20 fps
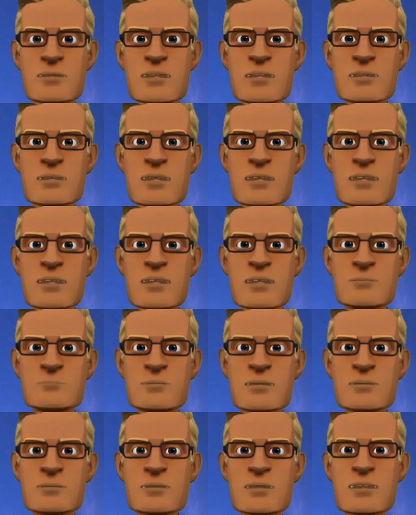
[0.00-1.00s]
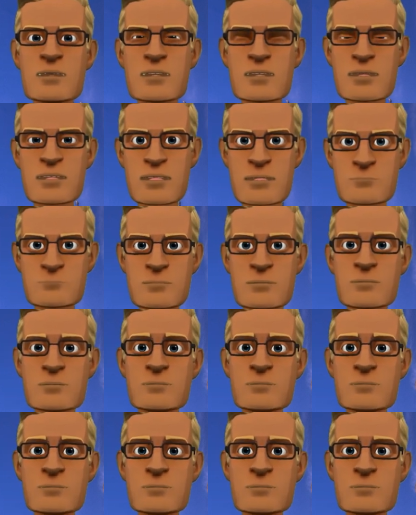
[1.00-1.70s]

rejected God.